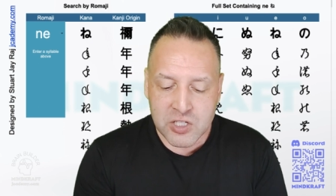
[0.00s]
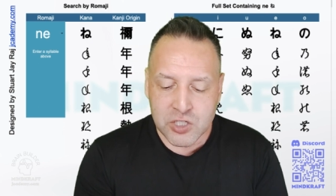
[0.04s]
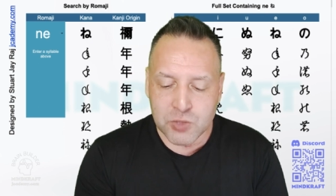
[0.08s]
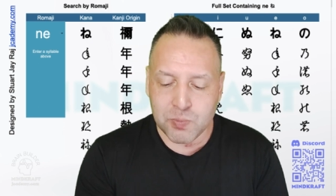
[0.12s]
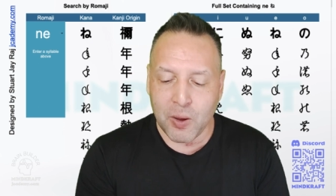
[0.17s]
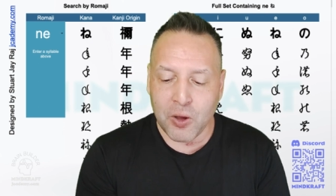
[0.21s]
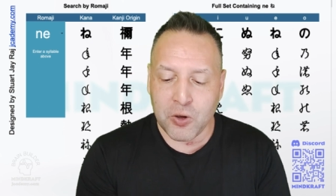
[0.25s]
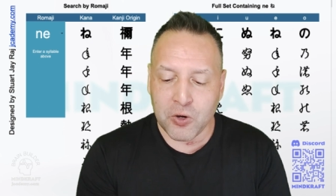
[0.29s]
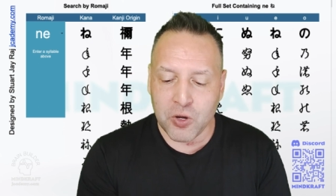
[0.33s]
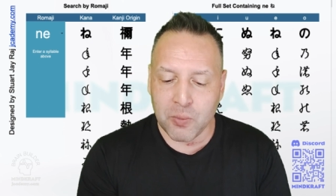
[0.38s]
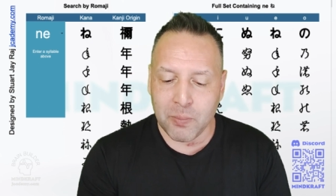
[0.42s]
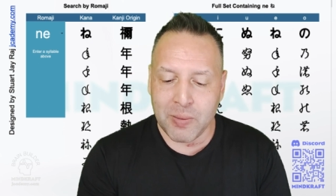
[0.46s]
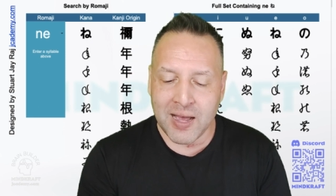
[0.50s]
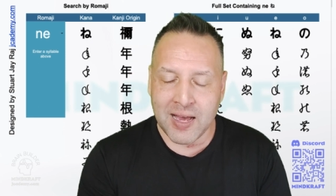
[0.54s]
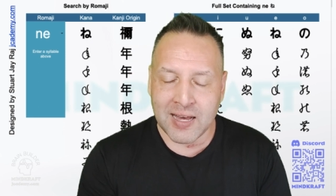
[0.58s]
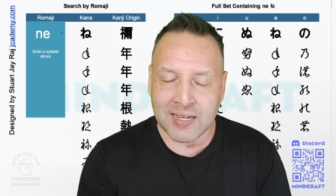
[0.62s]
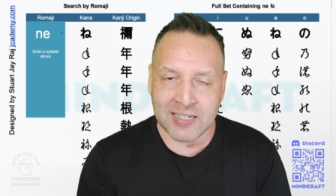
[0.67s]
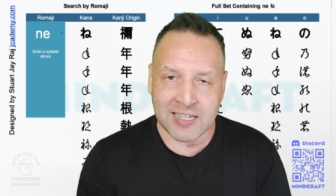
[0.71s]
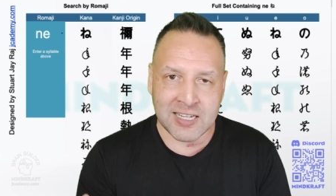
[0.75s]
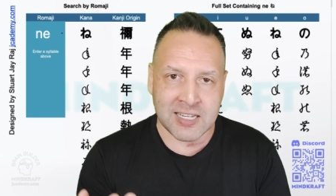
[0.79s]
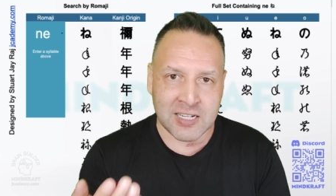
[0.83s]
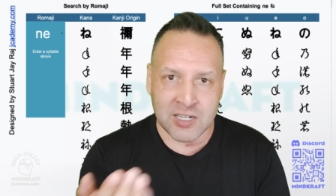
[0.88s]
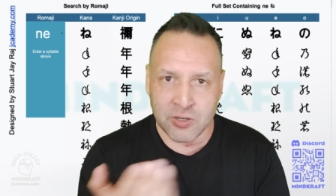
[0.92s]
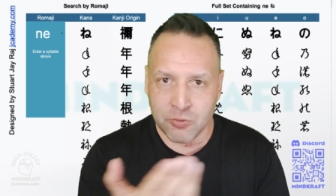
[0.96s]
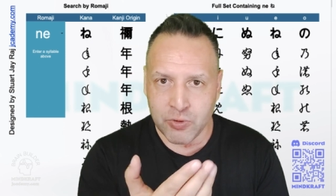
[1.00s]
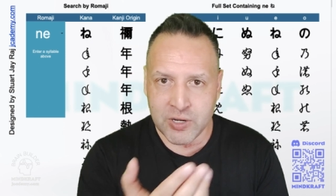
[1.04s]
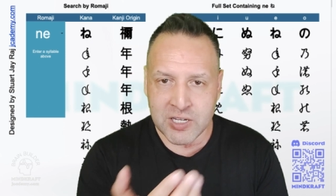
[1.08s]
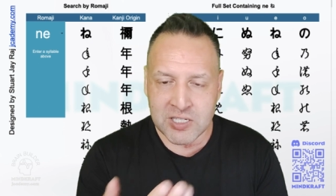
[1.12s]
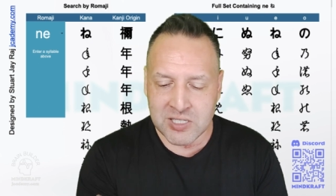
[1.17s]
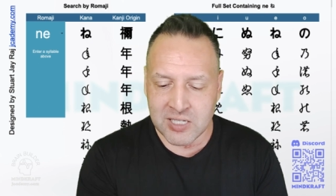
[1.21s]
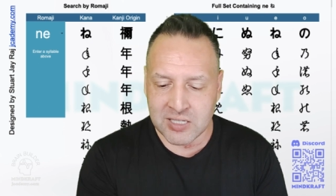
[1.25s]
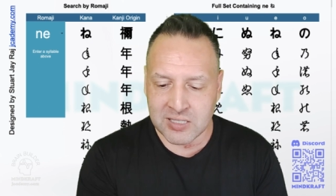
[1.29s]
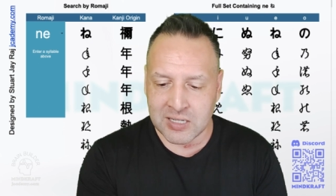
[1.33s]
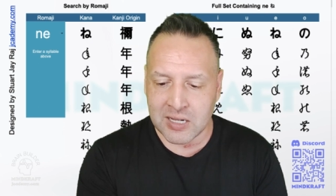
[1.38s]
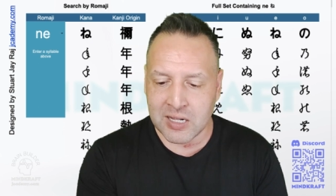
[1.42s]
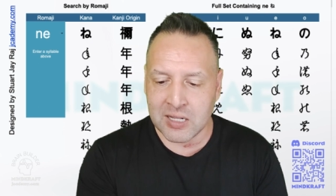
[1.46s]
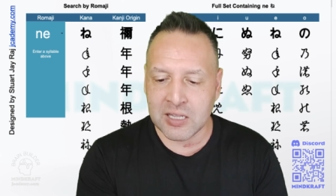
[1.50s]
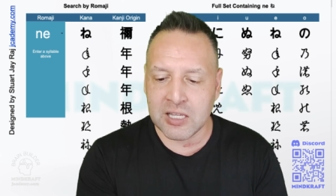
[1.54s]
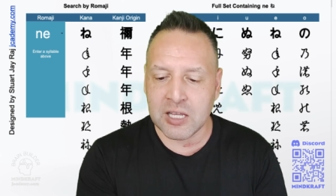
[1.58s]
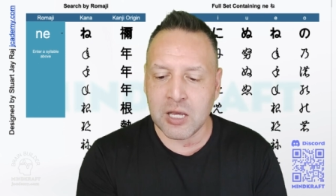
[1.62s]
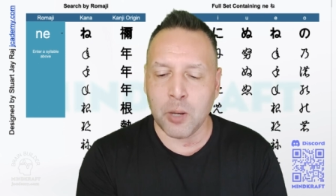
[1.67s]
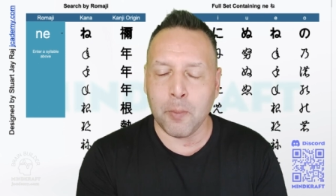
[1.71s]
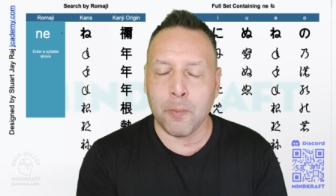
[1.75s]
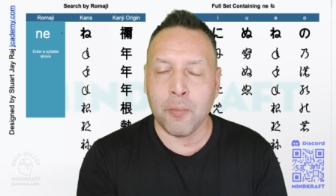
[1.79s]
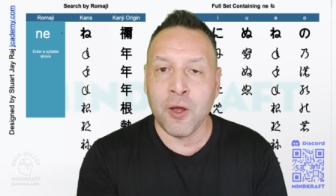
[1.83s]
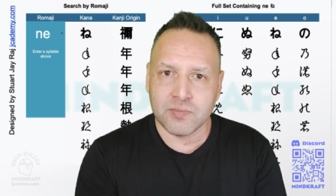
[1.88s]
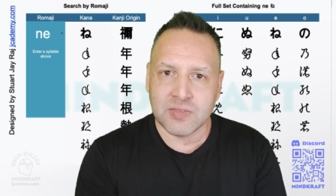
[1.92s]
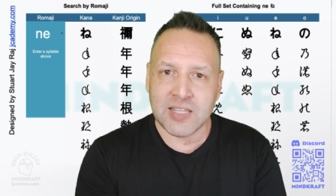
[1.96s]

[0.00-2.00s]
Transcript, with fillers: spoke about in a recent clip,